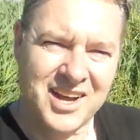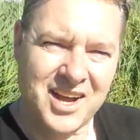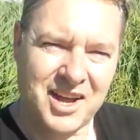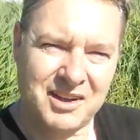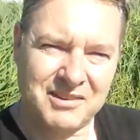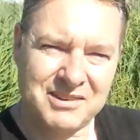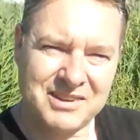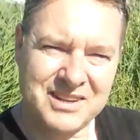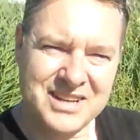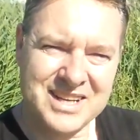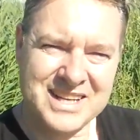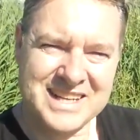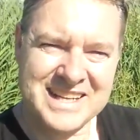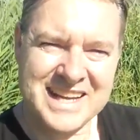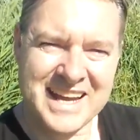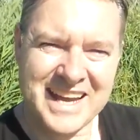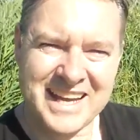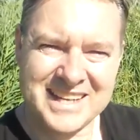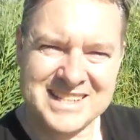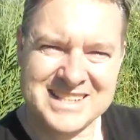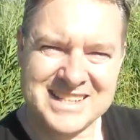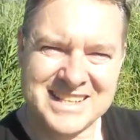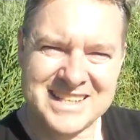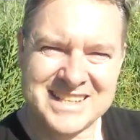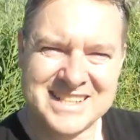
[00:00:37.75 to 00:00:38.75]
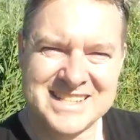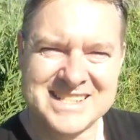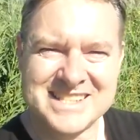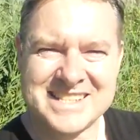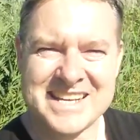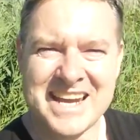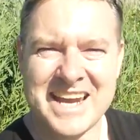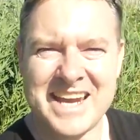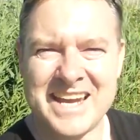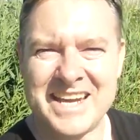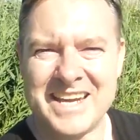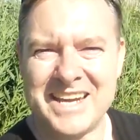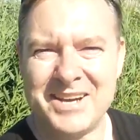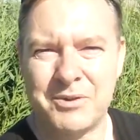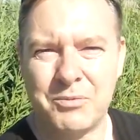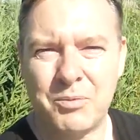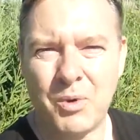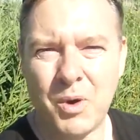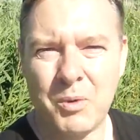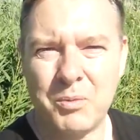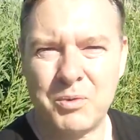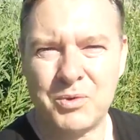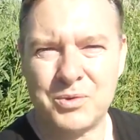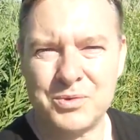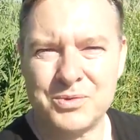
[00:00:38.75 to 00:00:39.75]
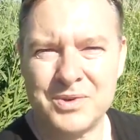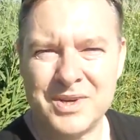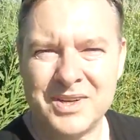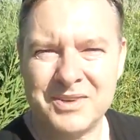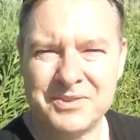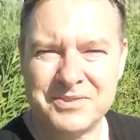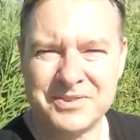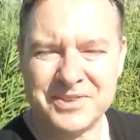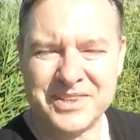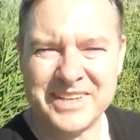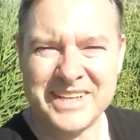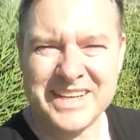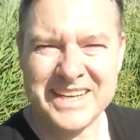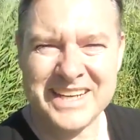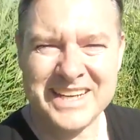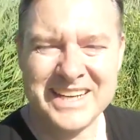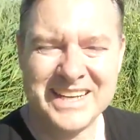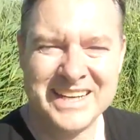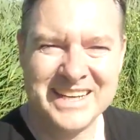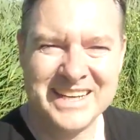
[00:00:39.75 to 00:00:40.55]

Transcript: I've learned how to stay wobble free